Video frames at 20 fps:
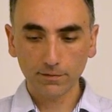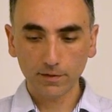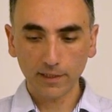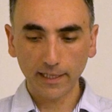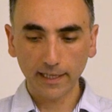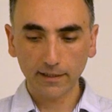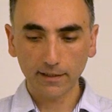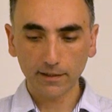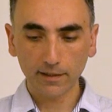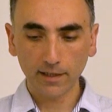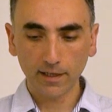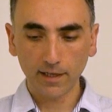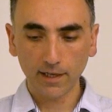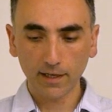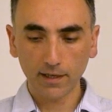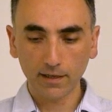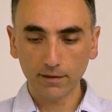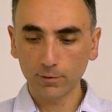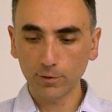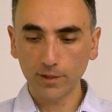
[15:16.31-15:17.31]

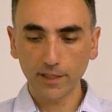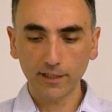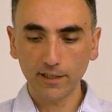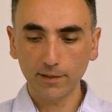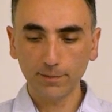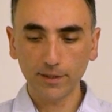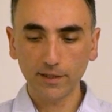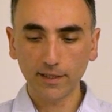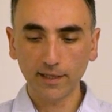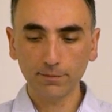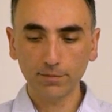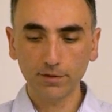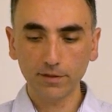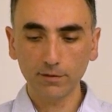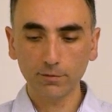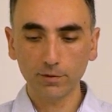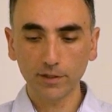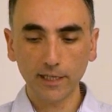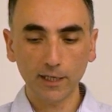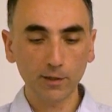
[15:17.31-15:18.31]
You can keep it empty
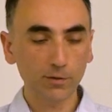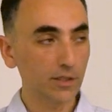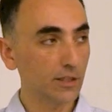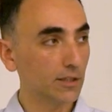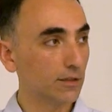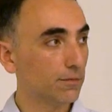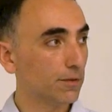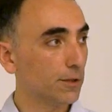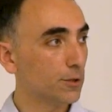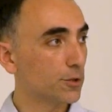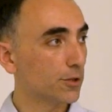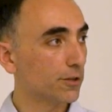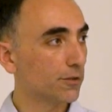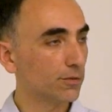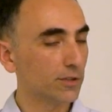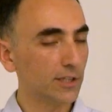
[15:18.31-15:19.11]
without any features,